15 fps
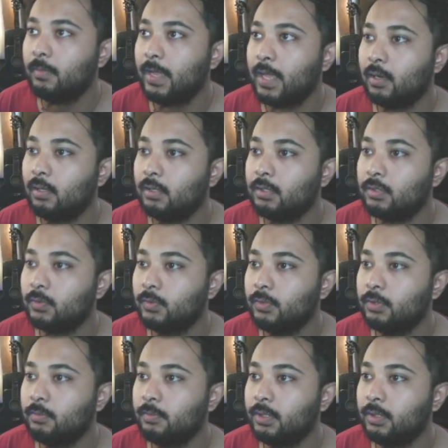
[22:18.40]
battle, it's
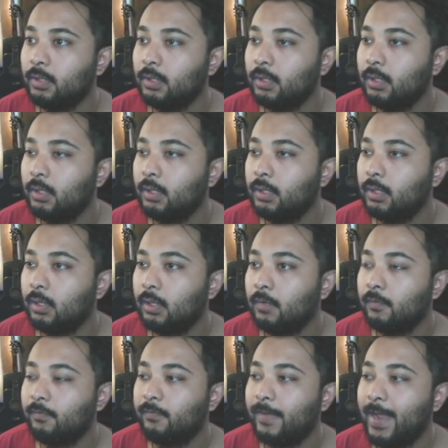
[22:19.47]
going to be
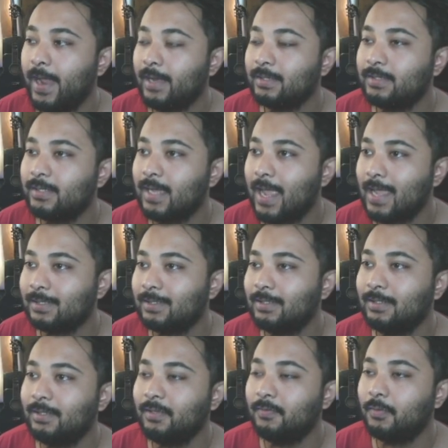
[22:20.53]
a
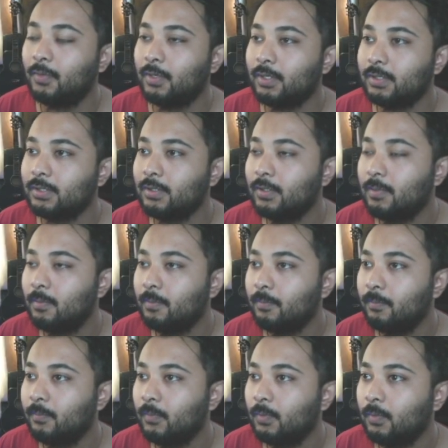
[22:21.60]
fantastic lead for us.
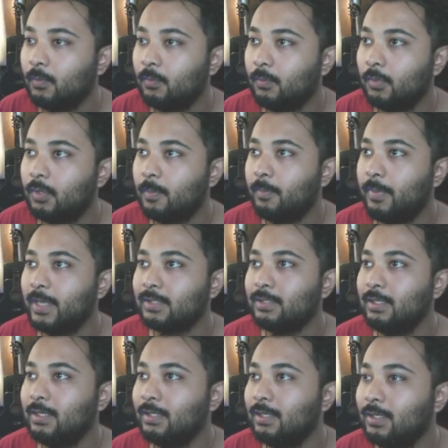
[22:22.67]
The best
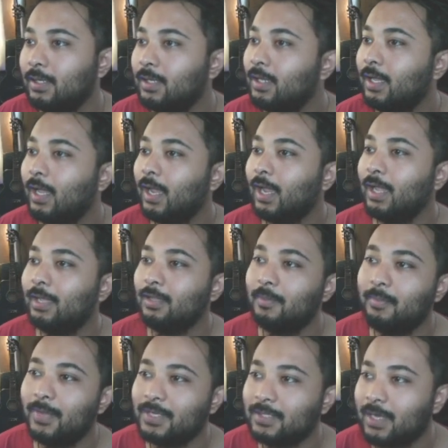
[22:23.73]
lead and the
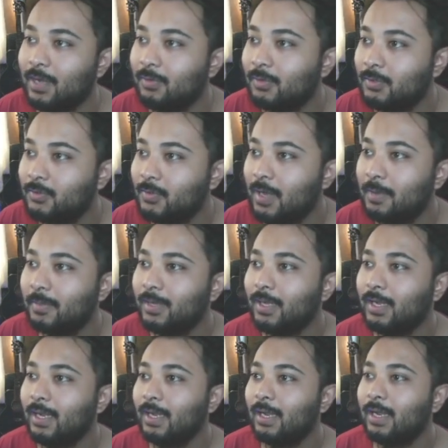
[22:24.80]
best counter swap.
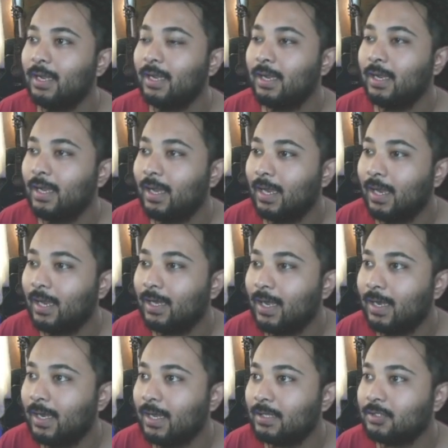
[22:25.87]
And
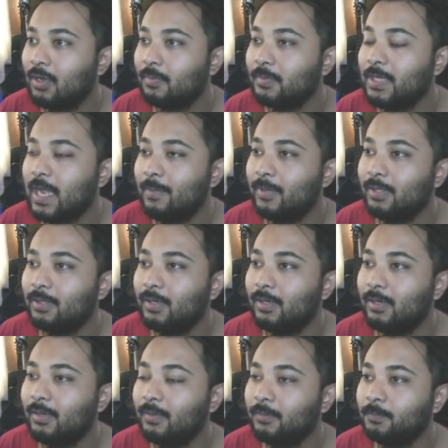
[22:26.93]
I like stop tapping
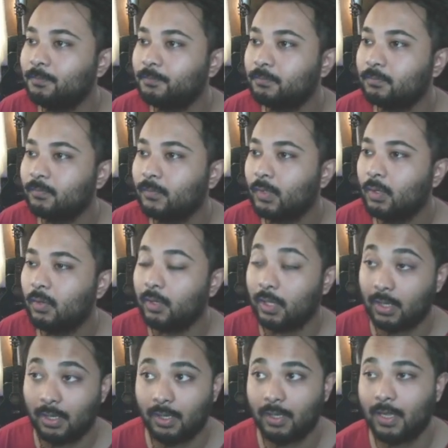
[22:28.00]
there.
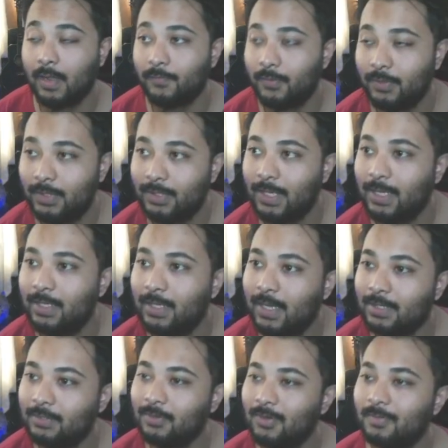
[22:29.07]
Okay, after this, I think
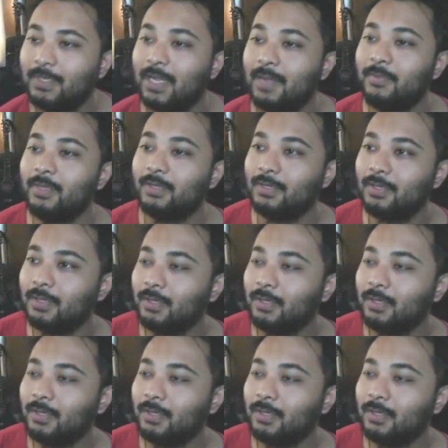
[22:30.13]
I stop tapping.